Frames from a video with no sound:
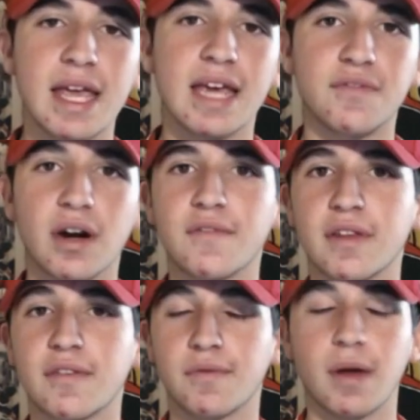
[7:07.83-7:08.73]
in front of
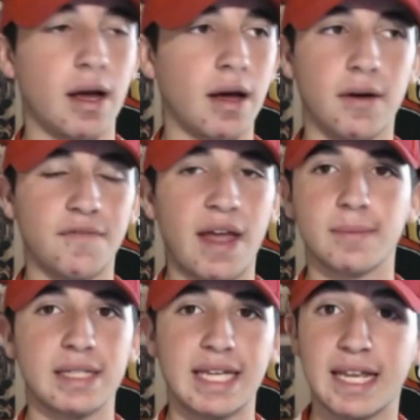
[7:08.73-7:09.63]
his uh,
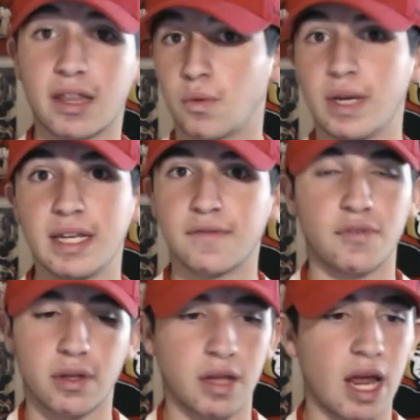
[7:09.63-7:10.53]
family in Sweden,
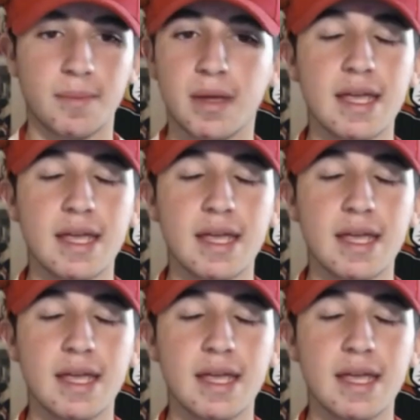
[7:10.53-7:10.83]
first time,